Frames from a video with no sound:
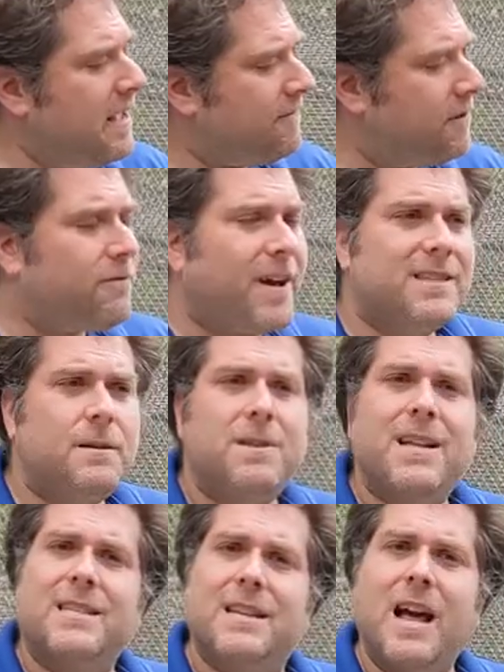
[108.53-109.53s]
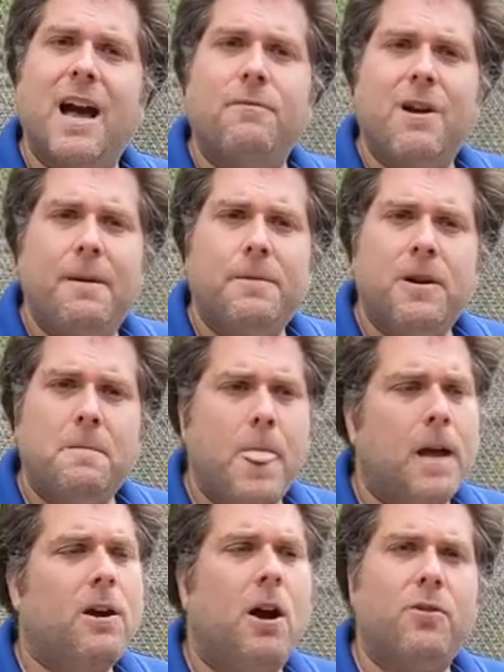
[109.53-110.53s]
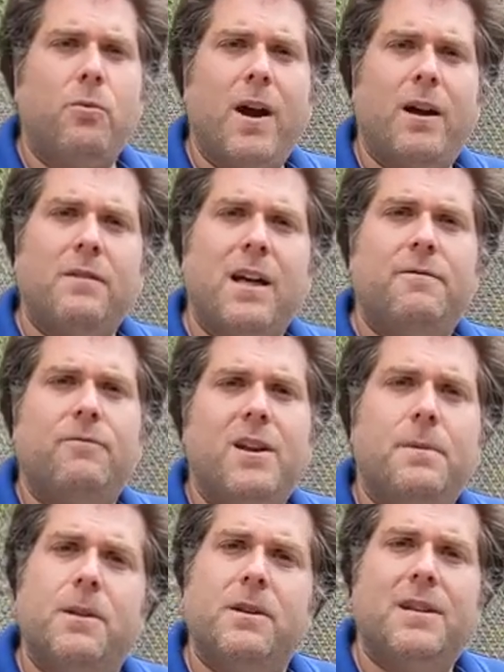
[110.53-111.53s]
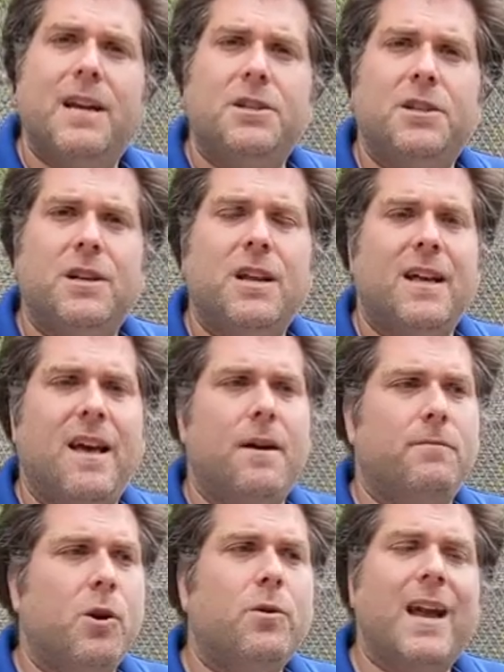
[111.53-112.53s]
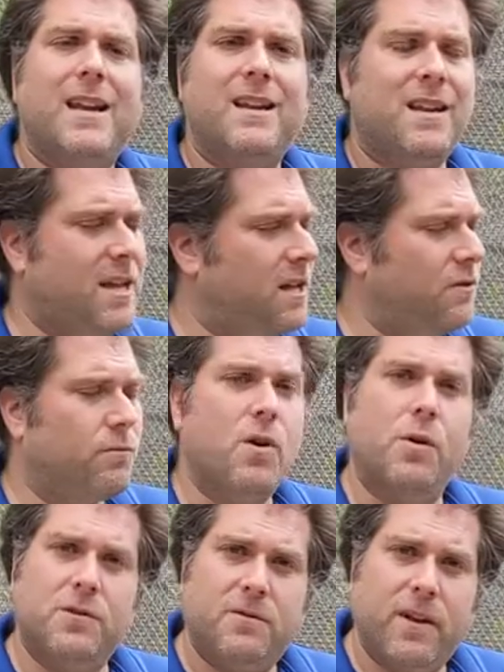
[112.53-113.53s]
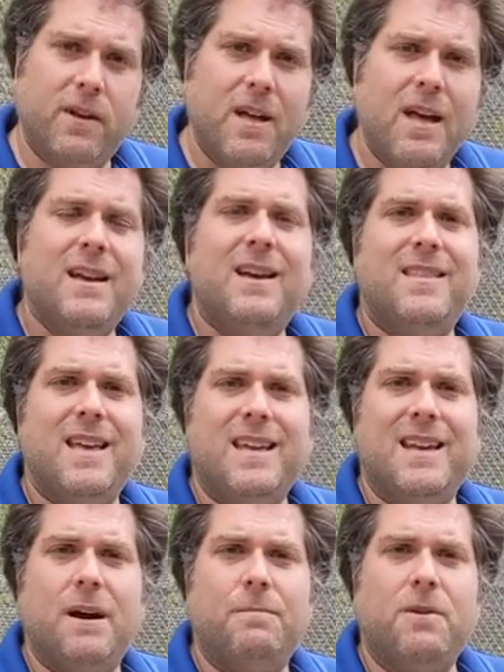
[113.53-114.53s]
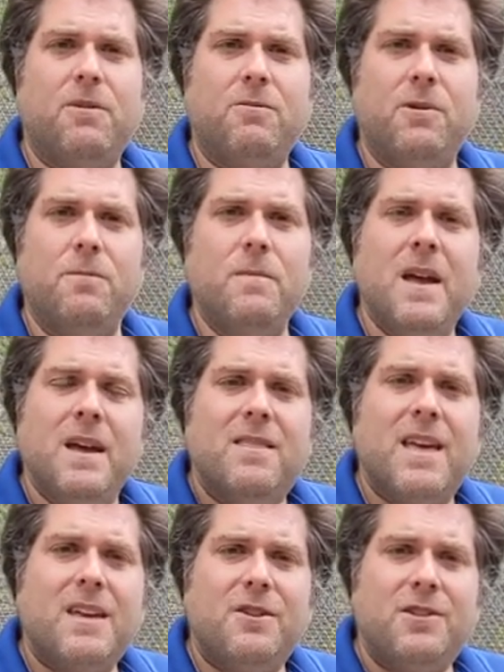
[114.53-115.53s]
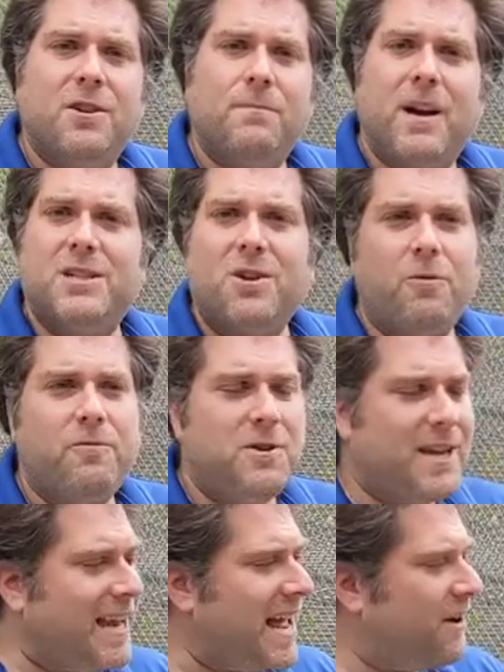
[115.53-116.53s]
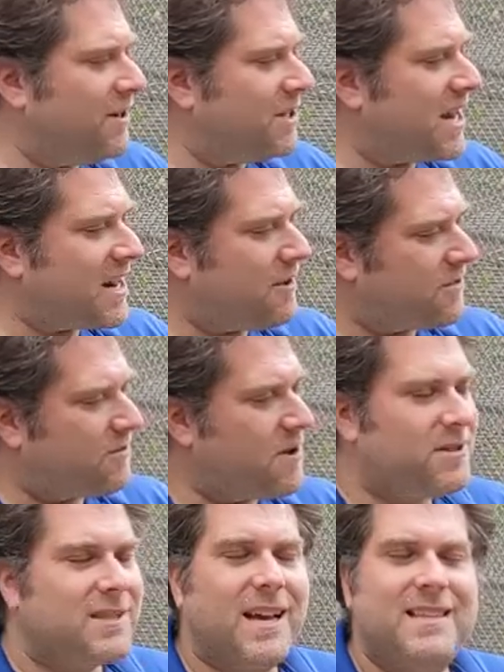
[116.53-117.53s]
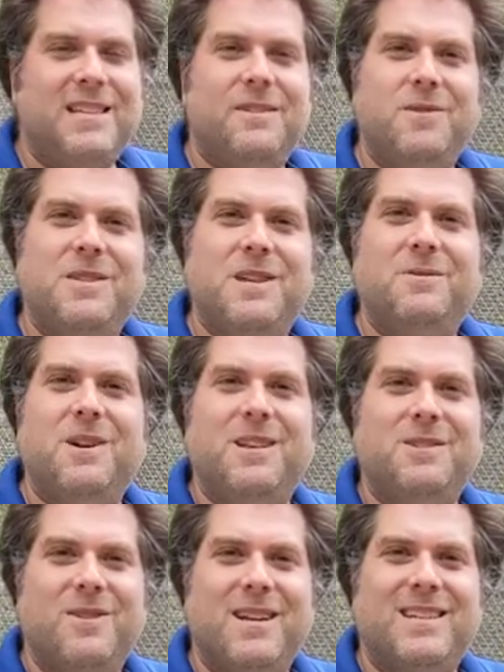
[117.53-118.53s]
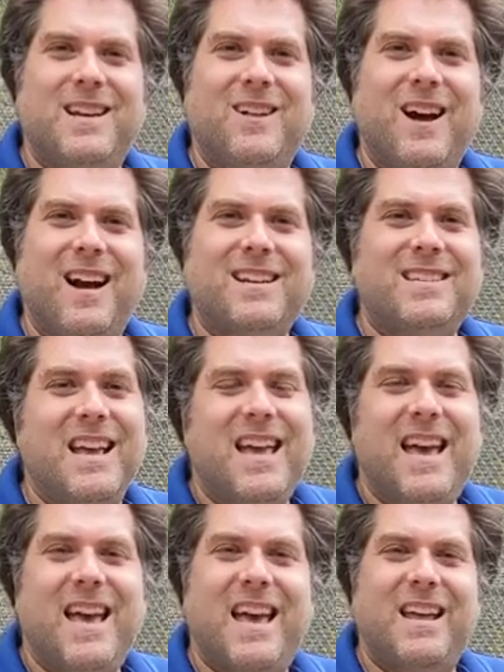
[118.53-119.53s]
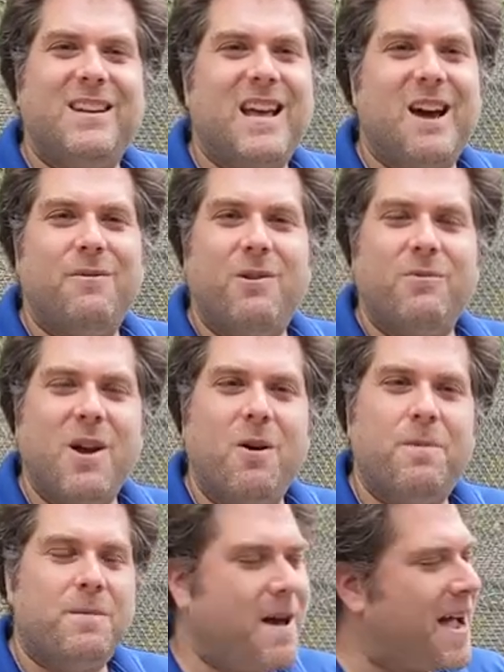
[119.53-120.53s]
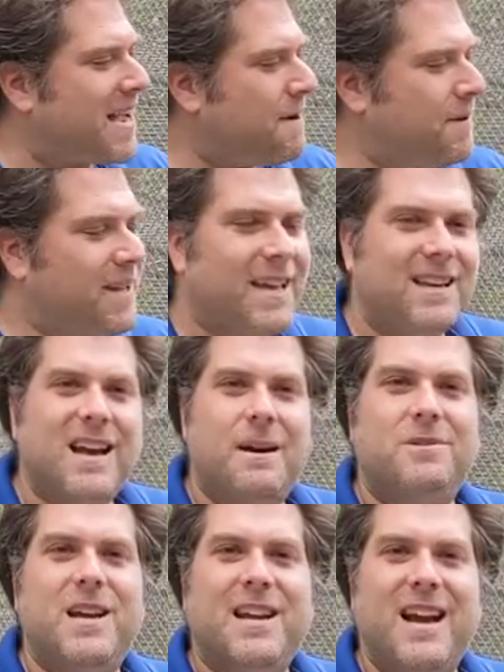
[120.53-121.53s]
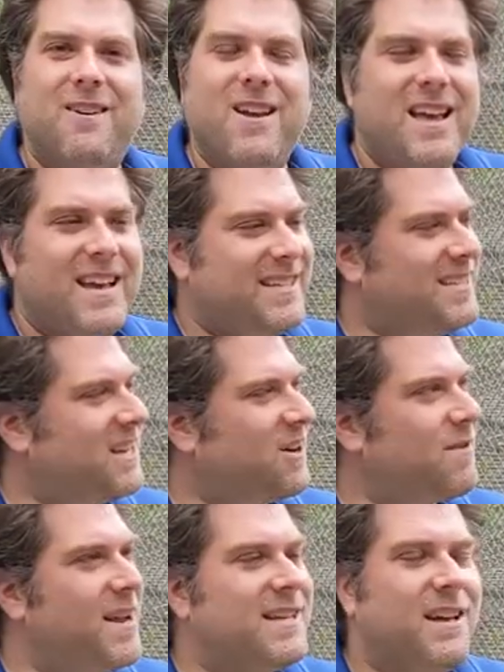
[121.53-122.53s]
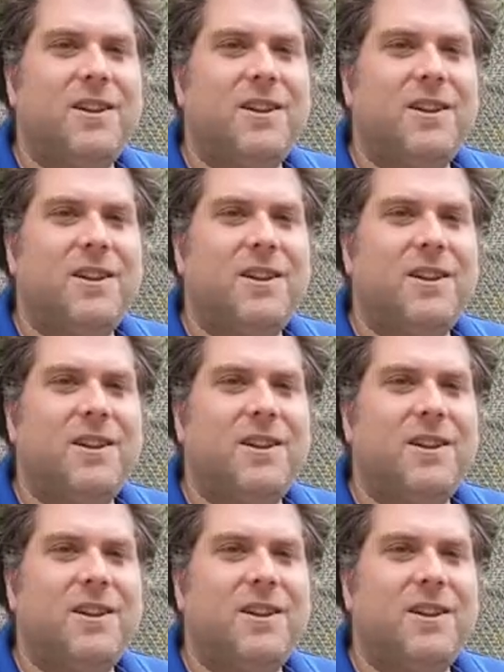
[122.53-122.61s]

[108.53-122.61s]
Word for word: If you find something that's a non-raptor, call the Wildlife Rehabilitation um, located in Roseville and they can help you through. Thank you so much. Hopefully you get out, check out the roadside, see if you see one of these red-tailed hawks. And uh, when we open back up again, come check out and see our red tail